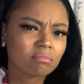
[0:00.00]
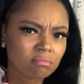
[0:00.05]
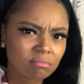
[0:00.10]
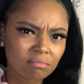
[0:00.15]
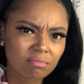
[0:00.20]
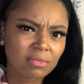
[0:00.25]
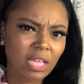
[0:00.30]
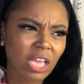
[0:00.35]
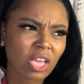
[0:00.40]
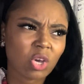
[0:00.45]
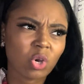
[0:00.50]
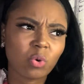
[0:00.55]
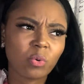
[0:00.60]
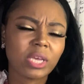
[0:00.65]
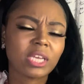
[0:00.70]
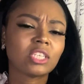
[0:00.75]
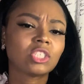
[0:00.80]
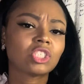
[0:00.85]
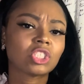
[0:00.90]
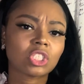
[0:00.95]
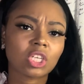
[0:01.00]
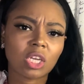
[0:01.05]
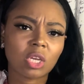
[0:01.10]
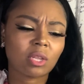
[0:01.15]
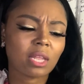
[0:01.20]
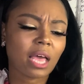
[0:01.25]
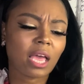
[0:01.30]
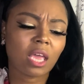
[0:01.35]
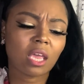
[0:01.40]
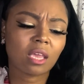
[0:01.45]
Like, who is she?
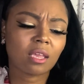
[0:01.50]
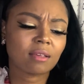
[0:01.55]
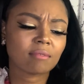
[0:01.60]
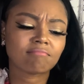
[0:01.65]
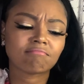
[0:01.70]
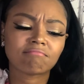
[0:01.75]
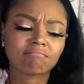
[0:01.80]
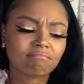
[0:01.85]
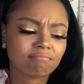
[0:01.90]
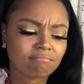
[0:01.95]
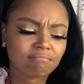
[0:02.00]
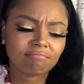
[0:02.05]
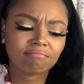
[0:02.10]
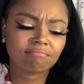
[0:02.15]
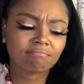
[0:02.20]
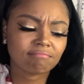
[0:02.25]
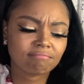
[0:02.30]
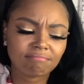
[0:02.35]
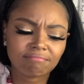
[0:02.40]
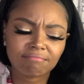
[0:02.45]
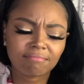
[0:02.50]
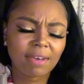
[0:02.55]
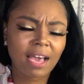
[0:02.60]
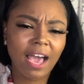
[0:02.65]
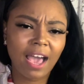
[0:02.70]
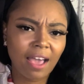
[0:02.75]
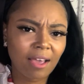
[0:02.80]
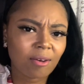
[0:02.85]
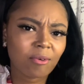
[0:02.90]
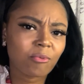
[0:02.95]
Like,
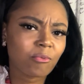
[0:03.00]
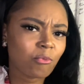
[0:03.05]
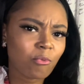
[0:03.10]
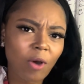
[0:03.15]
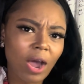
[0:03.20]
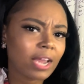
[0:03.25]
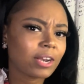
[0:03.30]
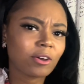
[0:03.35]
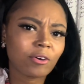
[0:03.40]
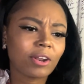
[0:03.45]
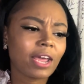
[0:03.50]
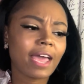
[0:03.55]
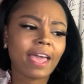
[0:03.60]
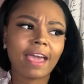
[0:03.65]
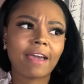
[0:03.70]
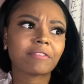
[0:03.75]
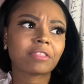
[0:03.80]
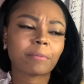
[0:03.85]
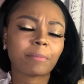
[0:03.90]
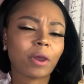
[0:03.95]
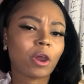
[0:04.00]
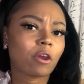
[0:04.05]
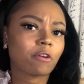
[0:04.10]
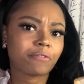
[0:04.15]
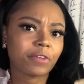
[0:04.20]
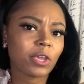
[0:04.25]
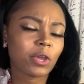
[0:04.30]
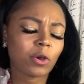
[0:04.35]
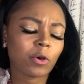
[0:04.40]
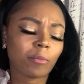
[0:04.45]
why don't I have the
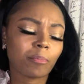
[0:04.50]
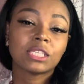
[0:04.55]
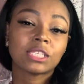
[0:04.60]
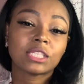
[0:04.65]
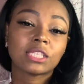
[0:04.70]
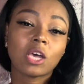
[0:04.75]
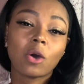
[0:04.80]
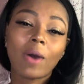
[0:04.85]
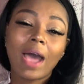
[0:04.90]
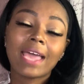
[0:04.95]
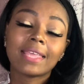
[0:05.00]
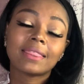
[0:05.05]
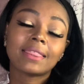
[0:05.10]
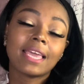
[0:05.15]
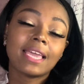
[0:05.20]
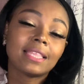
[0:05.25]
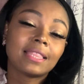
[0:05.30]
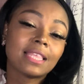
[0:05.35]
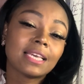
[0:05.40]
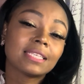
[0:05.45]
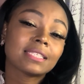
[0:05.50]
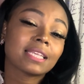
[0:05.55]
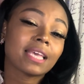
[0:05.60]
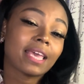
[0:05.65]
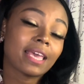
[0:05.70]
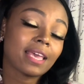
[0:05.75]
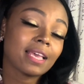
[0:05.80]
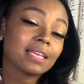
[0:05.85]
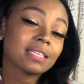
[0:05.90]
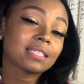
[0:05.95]
perfume? So I think this
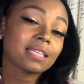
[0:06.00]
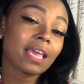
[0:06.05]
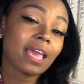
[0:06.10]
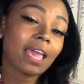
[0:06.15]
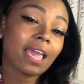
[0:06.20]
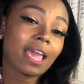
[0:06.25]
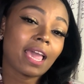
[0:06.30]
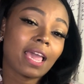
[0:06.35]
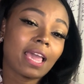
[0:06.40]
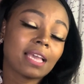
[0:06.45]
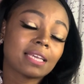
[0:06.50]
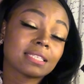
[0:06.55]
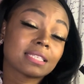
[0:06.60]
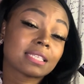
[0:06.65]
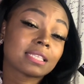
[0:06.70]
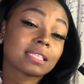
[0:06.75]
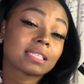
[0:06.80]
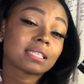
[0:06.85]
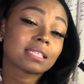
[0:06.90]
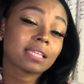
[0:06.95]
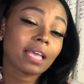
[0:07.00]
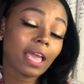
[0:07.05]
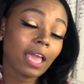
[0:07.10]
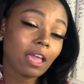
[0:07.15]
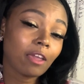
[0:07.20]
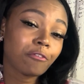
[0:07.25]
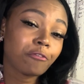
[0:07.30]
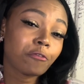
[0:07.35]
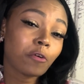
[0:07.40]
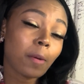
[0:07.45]
is a
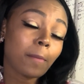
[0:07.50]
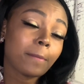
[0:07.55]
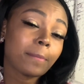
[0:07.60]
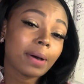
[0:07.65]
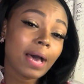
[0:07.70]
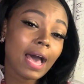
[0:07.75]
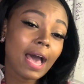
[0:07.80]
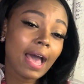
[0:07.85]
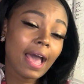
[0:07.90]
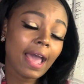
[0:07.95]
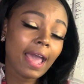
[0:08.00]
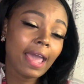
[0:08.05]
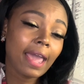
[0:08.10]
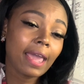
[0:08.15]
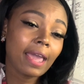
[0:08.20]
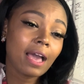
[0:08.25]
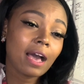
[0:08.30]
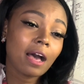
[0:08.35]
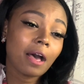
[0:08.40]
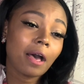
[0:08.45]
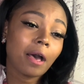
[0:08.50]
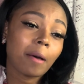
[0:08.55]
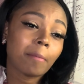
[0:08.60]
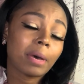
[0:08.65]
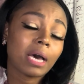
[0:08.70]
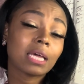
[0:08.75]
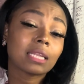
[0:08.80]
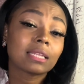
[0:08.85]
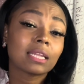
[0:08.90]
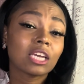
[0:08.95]
safe buy,
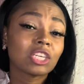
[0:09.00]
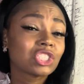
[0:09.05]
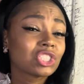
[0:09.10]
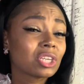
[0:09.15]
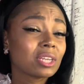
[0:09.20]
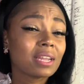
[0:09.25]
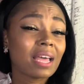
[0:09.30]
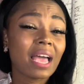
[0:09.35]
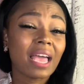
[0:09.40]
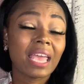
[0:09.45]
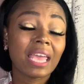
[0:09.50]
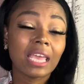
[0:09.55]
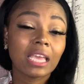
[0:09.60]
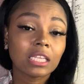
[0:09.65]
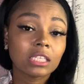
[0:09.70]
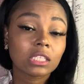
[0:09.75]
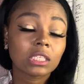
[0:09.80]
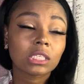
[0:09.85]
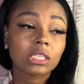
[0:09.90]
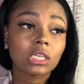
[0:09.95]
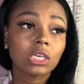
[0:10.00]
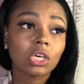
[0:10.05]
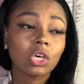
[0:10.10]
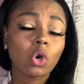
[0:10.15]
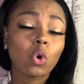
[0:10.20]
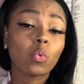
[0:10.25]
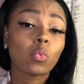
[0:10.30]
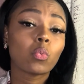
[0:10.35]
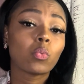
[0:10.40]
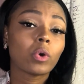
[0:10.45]
unless you're not into
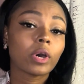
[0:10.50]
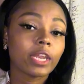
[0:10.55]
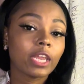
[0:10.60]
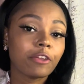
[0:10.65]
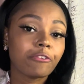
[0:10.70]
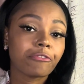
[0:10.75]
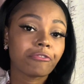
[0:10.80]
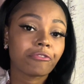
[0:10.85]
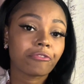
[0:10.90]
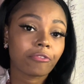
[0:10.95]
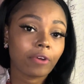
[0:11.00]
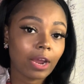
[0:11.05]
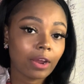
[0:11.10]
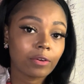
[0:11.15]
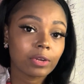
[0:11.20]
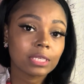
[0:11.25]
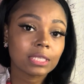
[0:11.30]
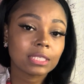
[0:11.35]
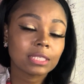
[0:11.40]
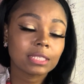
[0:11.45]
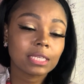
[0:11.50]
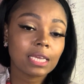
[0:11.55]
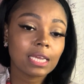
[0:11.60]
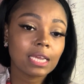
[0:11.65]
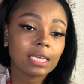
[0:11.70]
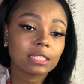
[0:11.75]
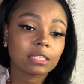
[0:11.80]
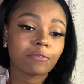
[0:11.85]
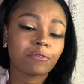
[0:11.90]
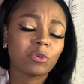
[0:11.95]
woody
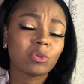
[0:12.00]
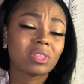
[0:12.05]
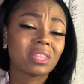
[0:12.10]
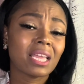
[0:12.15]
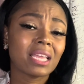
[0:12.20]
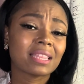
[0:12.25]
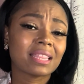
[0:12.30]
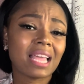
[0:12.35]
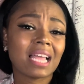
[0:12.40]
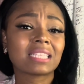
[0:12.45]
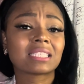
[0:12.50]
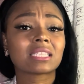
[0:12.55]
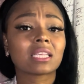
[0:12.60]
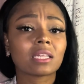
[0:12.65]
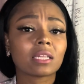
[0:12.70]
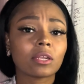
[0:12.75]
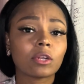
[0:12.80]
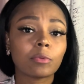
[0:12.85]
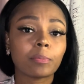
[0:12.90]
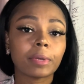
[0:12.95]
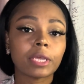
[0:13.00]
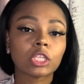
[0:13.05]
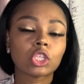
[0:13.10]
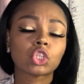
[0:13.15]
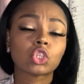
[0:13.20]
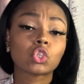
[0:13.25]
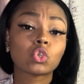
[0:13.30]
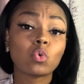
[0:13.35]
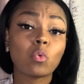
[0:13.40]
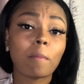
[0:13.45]
fragrances, if you think that's a little bit
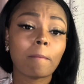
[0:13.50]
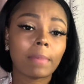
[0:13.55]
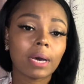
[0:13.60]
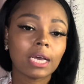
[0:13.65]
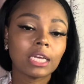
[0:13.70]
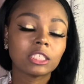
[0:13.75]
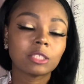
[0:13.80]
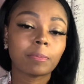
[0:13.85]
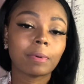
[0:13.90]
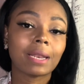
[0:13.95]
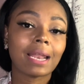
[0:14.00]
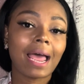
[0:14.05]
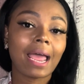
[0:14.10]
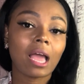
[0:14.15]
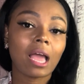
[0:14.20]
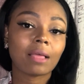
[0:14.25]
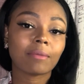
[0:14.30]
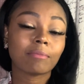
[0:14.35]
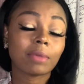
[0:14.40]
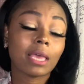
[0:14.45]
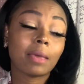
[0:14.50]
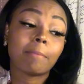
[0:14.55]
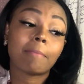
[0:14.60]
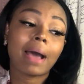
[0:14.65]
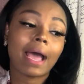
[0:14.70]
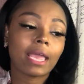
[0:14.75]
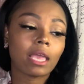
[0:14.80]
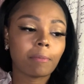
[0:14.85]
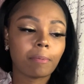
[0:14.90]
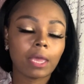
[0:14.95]
too much. But in
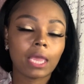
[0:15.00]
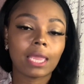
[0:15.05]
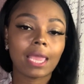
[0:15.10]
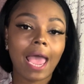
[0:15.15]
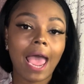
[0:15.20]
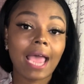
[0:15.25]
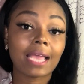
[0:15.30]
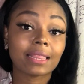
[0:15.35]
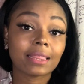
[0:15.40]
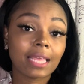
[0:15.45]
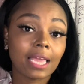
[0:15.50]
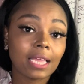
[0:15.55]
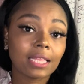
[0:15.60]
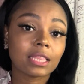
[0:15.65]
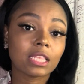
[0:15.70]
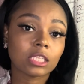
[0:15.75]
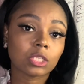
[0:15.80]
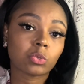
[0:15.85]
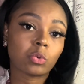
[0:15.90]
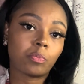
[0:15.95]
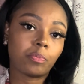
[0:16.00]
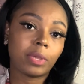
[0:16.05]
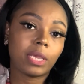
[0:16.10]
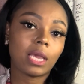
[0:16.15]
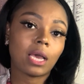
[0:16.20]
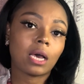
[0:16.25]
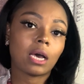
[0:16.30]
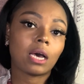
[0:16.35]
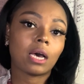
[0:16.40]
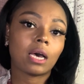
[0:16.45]
my opinion, I think this would be
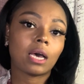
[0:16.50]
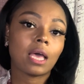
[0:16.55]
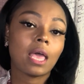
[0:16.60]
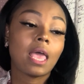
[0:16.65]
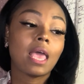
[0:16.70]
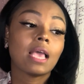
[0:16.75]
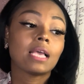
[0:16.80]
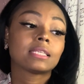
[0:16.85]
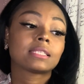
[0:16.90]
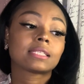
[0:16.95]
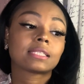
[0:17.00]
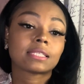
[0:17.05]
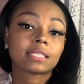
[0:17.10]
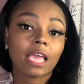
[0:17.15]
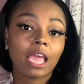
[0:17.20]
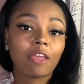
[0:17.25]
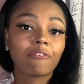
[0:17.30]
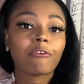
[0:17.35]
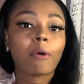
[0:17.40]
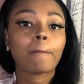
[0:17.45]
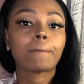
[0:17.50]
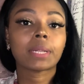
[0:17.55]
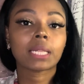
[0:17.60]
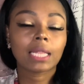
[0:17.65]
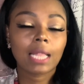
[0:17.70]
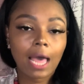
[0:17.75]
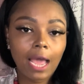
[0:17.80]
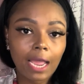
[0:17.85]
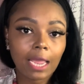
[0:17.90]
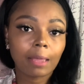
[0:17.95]
a safe
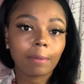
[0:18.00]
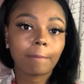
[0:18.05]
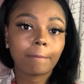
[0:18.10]
blind